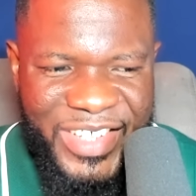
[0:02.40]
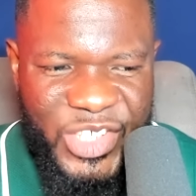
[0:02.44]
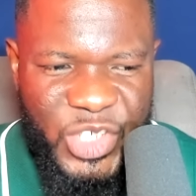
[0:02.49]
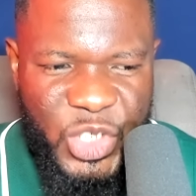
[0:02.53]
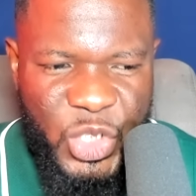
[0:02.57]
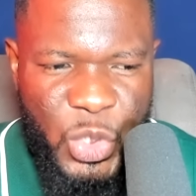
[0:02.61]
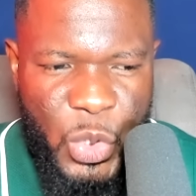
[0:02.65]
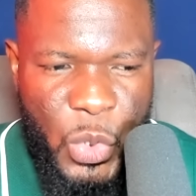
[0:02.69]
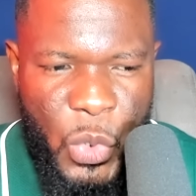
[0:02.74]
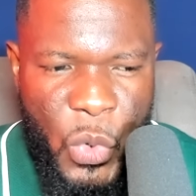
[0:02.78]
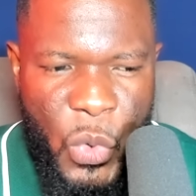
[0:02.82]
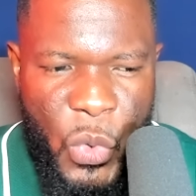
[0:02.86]

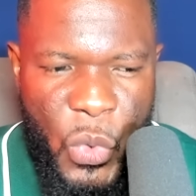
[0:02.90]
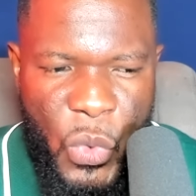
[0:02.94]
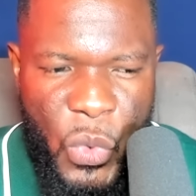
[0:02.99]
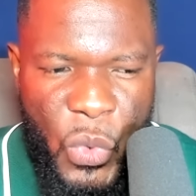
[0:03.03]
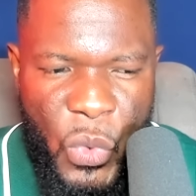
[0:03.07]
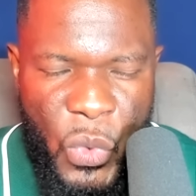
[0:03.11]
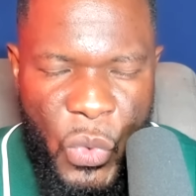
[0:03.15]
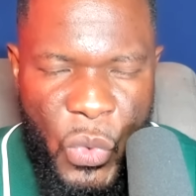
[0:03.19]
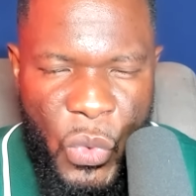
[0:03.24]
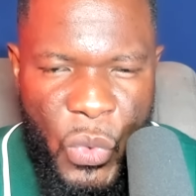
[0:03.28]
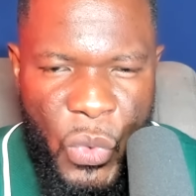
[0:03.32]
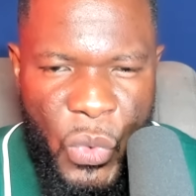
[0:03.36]

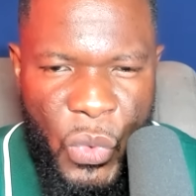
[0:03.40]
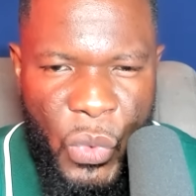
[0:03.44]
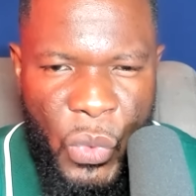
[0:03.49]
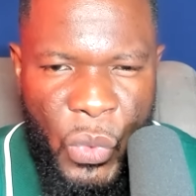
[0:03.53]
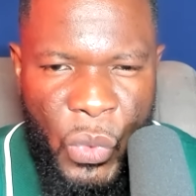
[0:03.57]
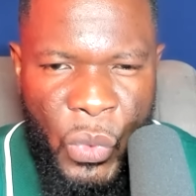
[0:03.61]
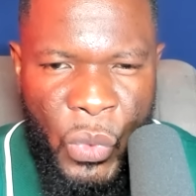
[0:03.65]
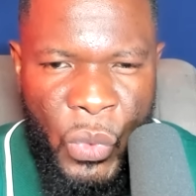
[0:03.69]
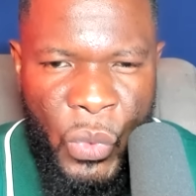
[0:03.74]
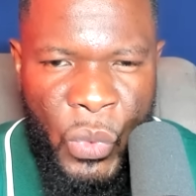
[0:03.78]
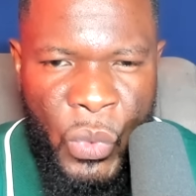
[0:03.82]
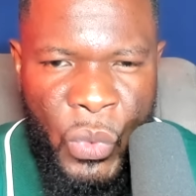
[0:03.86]

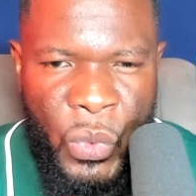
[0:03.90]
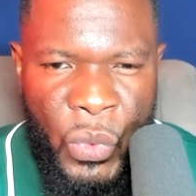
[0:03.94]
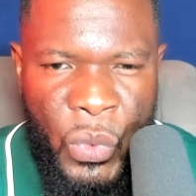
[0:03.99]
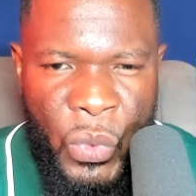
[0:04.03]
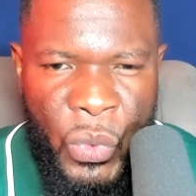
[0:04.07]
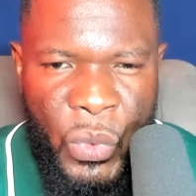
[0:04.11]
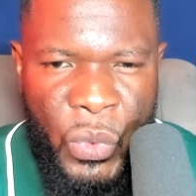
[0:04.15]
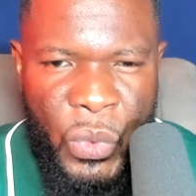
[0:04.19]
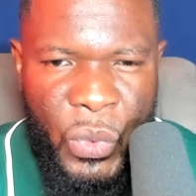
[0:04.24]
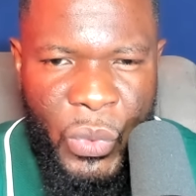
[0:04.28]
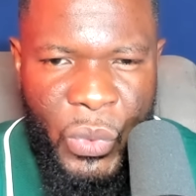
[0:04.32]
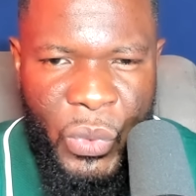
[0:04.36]

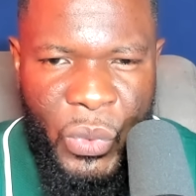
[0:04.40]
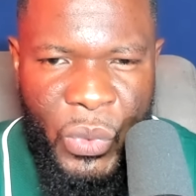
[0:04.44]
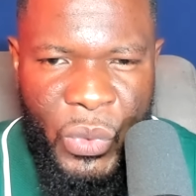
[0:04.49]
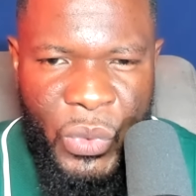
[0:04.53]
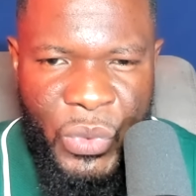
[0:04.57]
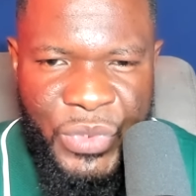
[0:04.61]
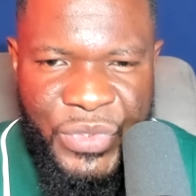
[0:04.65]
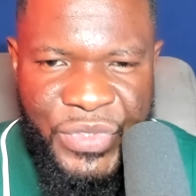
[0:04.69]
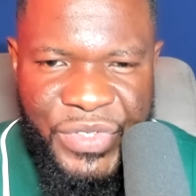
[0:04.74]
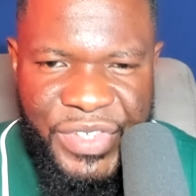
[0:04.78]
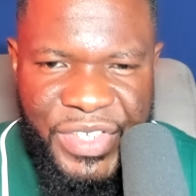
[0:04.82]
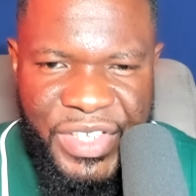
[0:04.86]

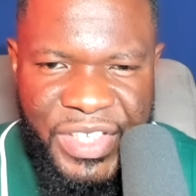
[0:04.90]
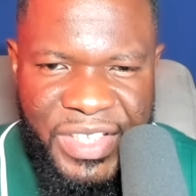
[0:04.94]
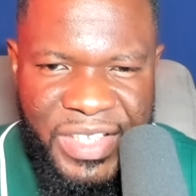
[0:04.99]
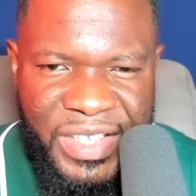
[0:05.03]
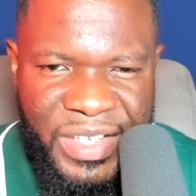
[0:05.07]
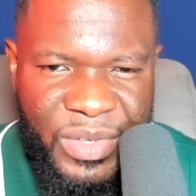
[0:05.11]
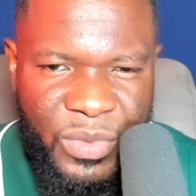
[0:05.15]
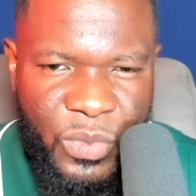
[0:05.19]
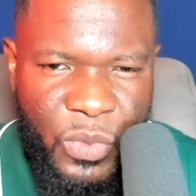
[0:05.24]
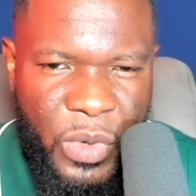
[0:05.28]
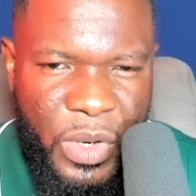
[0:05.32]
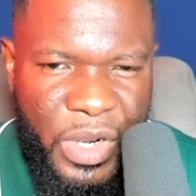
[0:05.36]

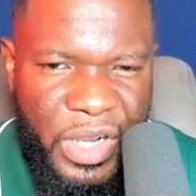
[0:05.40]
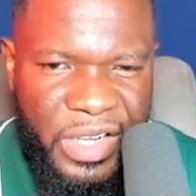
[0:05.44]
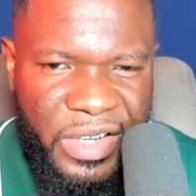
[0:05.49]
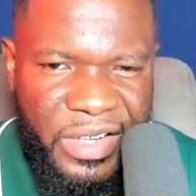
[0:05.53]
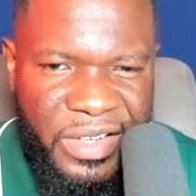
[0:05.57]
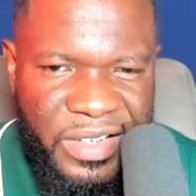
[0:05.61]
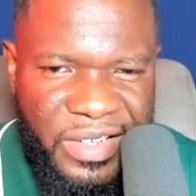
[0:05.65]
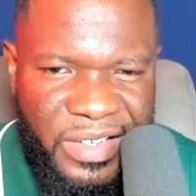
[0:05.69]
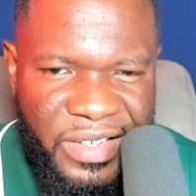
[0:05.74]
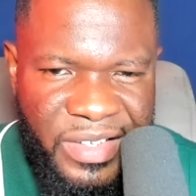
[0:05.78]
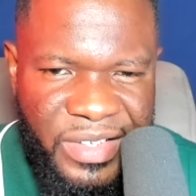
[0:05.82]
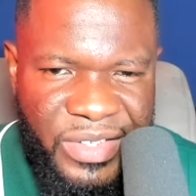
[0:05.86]
Chosen
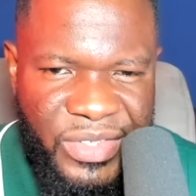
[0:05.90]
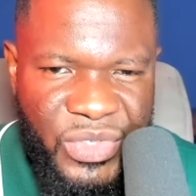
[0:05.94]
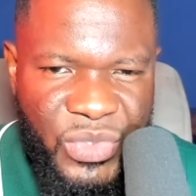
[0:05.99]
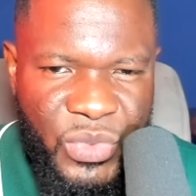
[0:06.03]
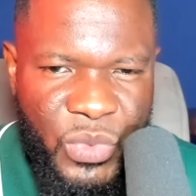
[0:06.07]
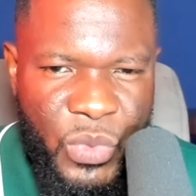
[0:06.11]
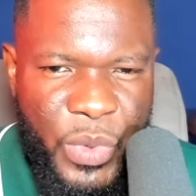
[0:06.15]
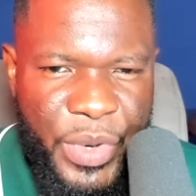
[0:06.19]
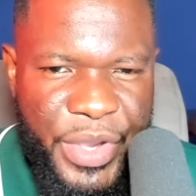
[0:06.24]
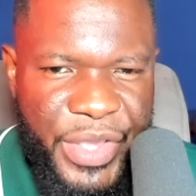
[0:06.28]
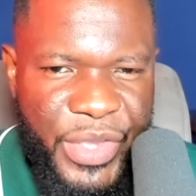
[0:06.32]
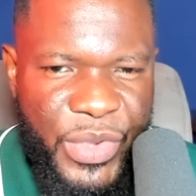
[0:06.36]
was
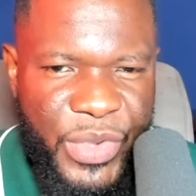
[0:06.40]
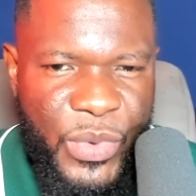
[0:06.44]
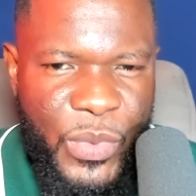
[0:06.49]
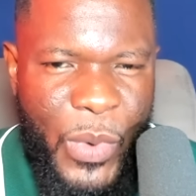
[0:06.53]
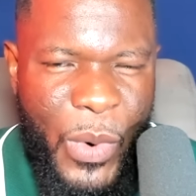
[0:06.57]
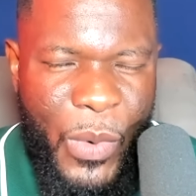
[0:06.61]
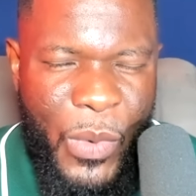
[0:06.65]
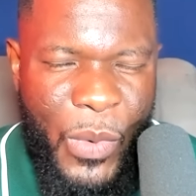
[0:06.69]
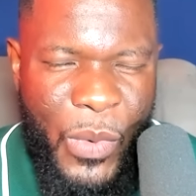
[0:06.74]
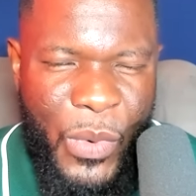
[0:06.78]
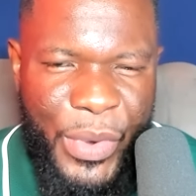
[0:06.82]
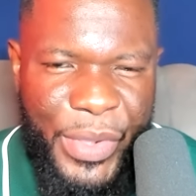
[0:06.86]
where you were,
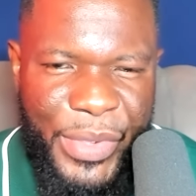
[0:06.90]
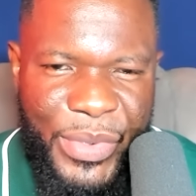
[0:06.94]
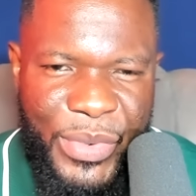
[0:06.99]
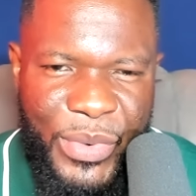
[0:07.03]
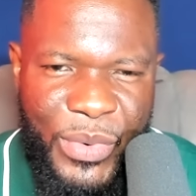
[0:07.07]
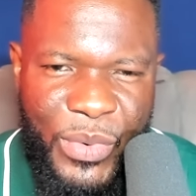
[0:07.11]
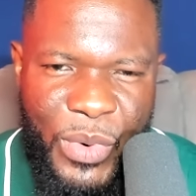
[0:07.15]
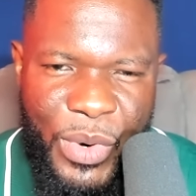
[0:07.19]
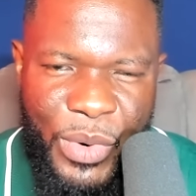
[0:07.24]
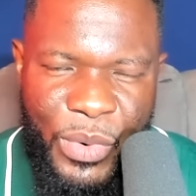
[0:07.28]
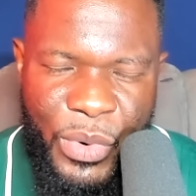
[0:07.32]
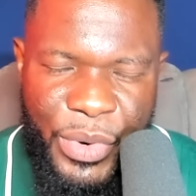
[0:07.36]
where you
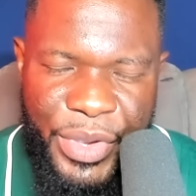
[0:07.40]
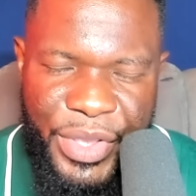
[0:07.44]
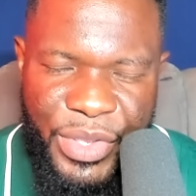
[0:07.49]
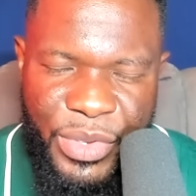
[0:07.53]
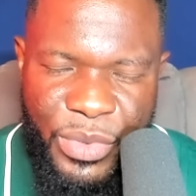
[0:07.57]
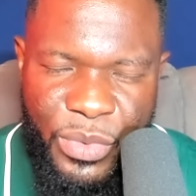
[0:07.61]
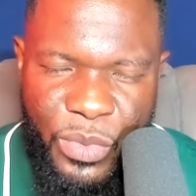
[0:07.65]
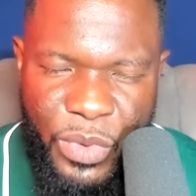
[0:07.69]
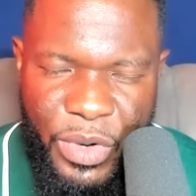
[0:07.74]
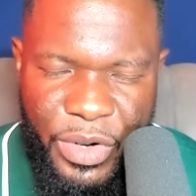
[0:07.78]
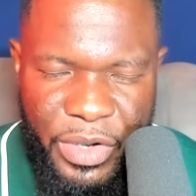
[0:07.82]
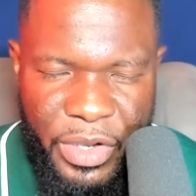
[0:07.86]
were, where you
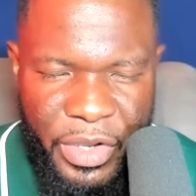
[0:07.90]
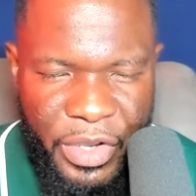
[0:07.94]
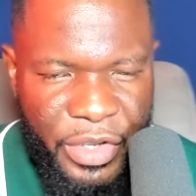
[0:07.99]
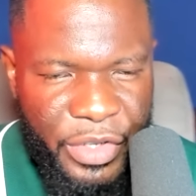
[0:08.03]
were.